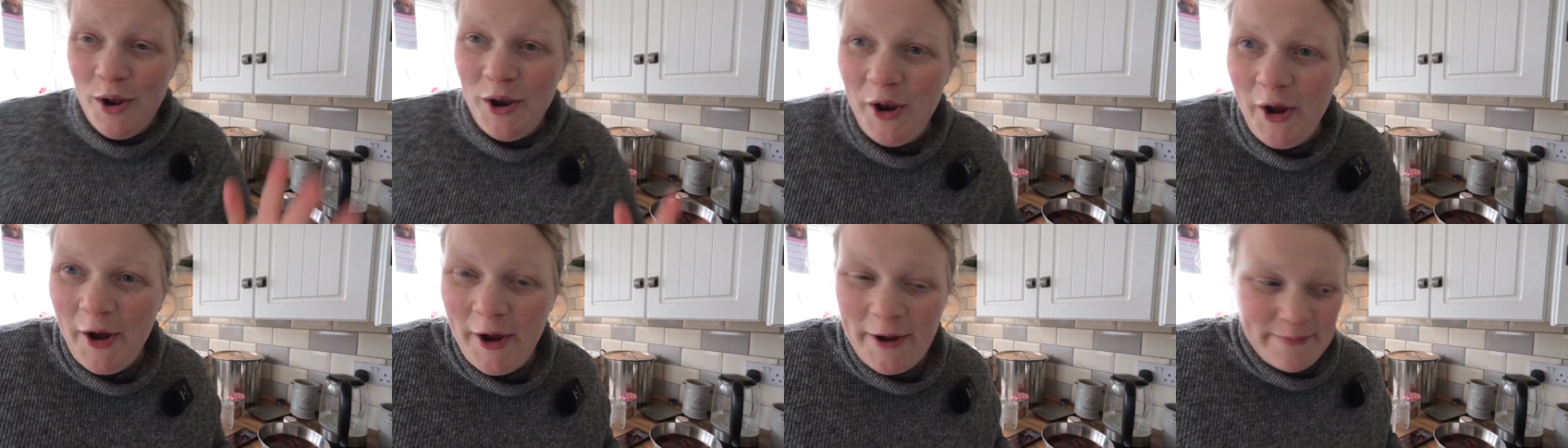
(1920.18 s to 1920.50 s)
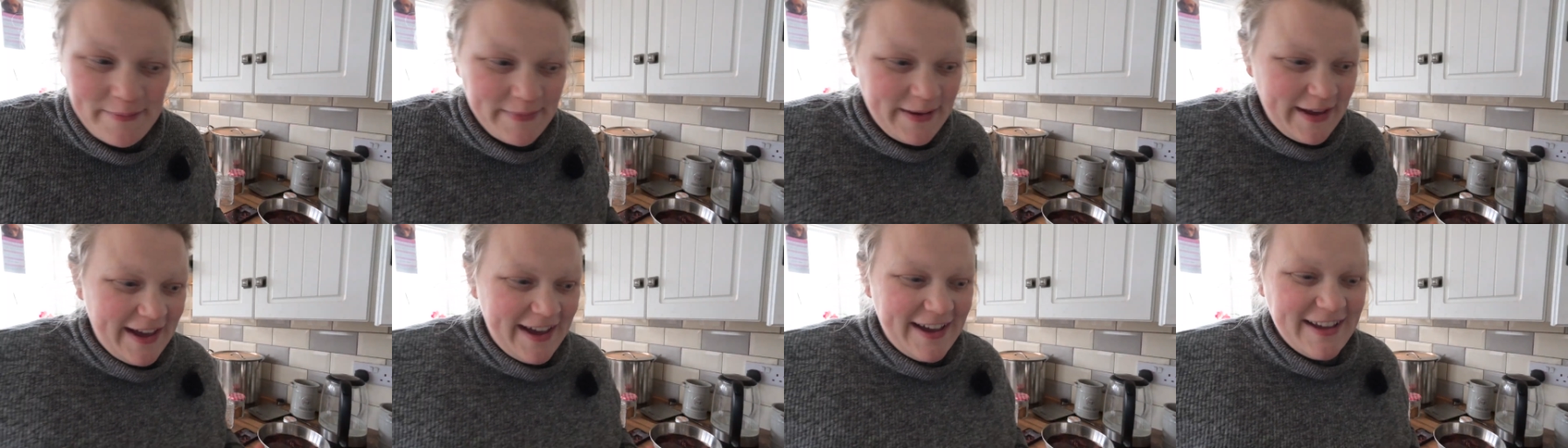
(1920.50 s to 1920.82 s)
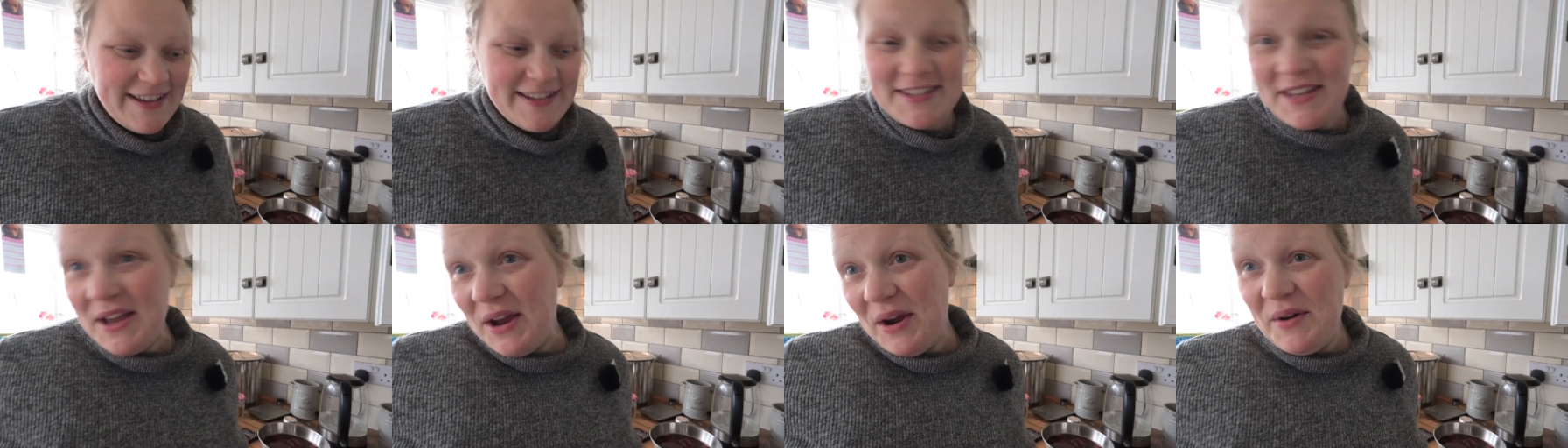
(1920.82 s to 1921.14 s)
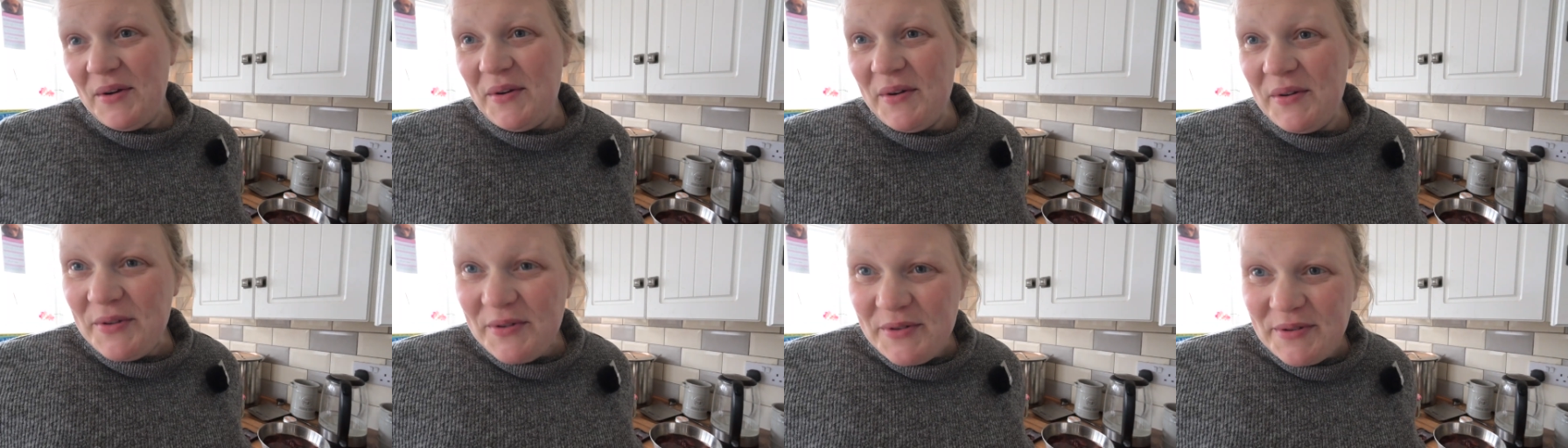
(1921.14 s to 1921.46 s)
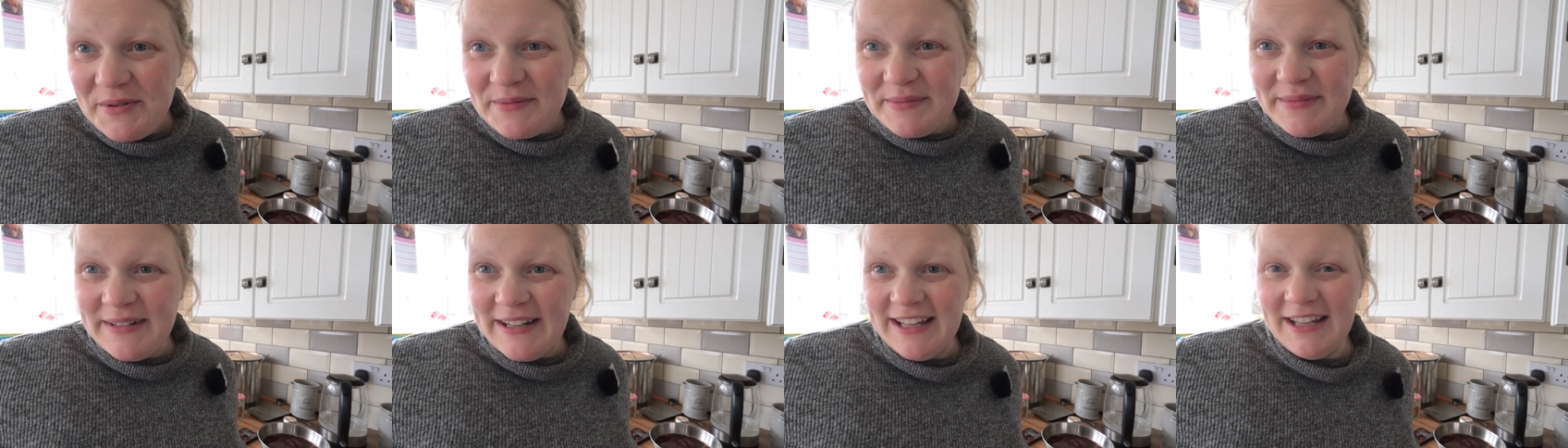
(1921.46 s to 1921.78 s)
a nightmare. So
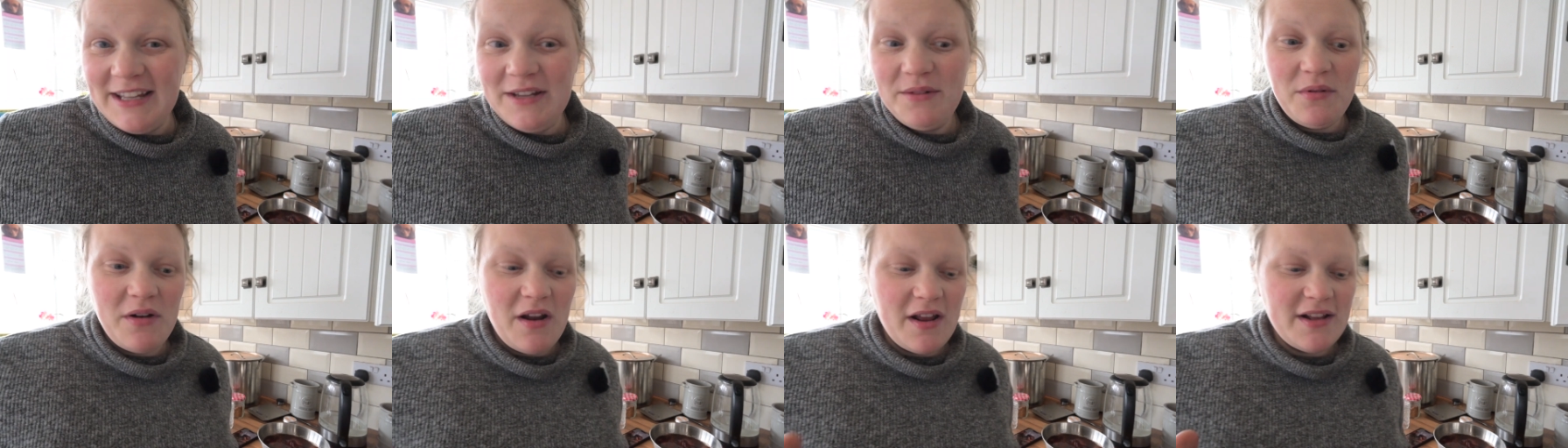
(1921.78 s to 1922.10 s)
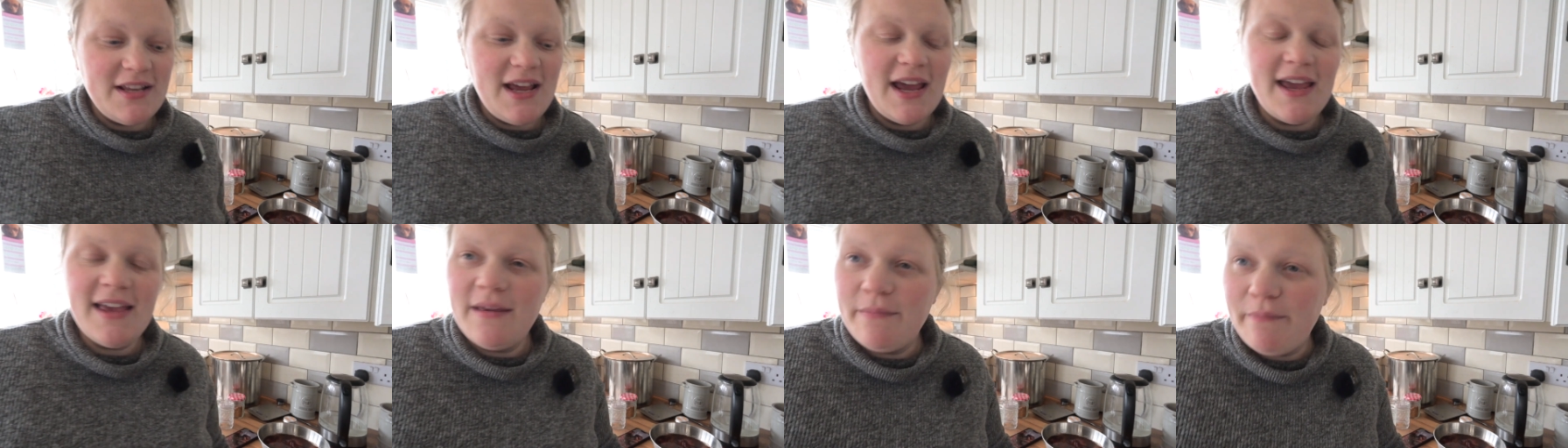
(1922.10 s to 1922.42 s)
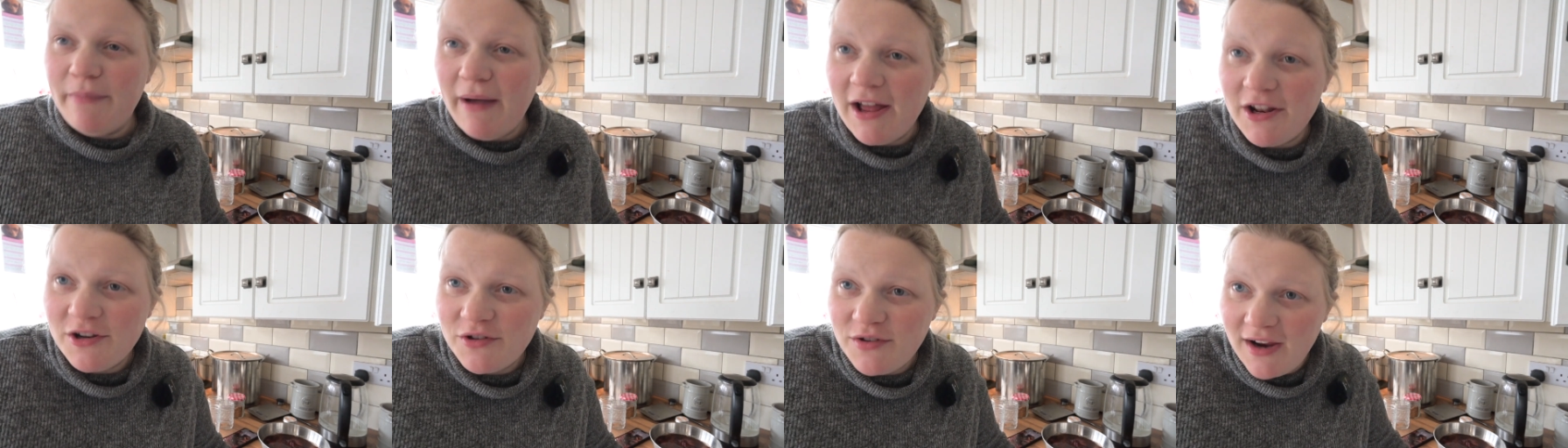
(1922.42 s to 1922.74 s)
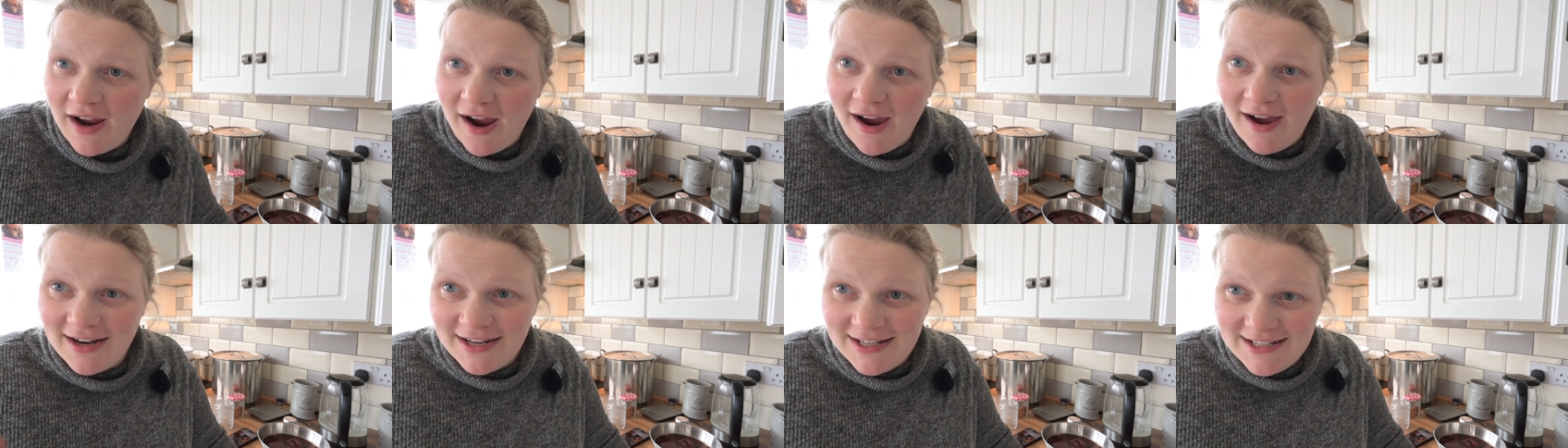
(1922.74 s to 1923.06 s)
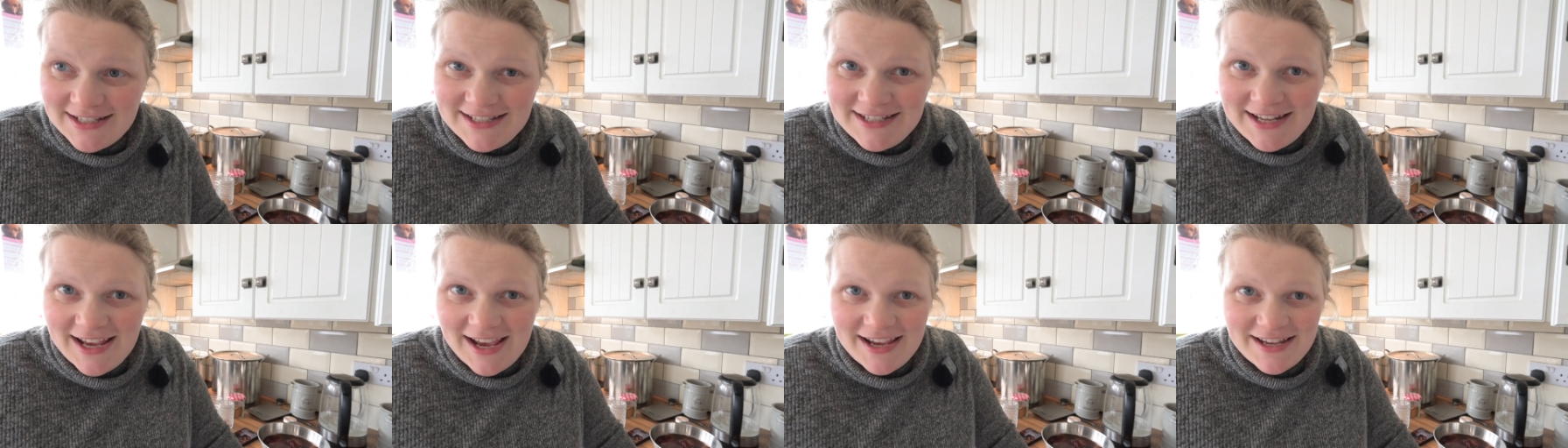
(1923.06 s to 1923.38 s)
normally when I take the battery out and
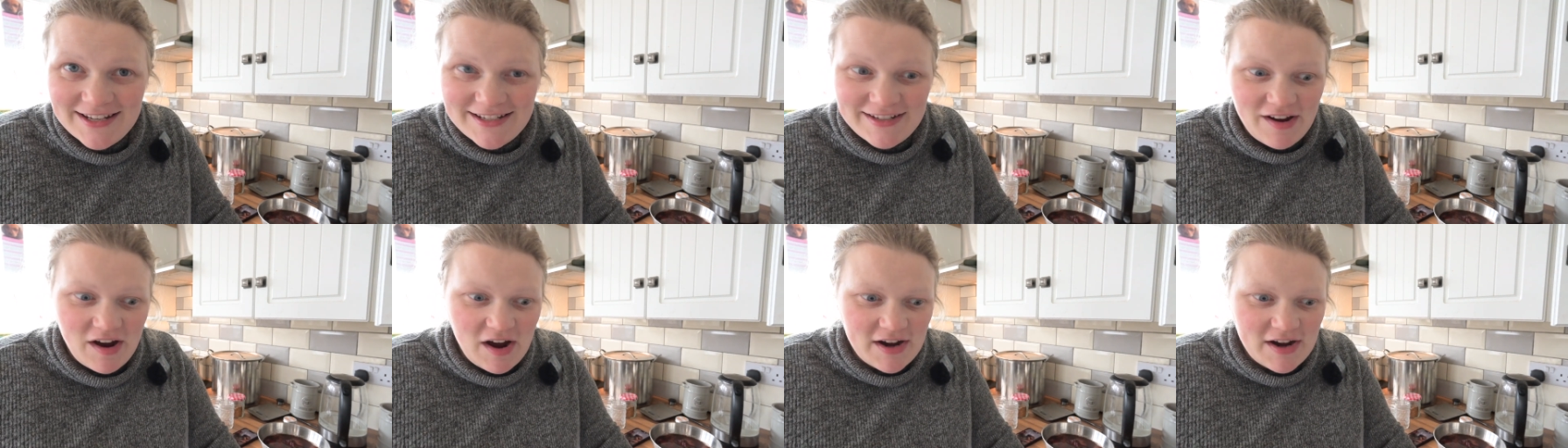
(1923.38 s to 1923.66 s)
it's dead,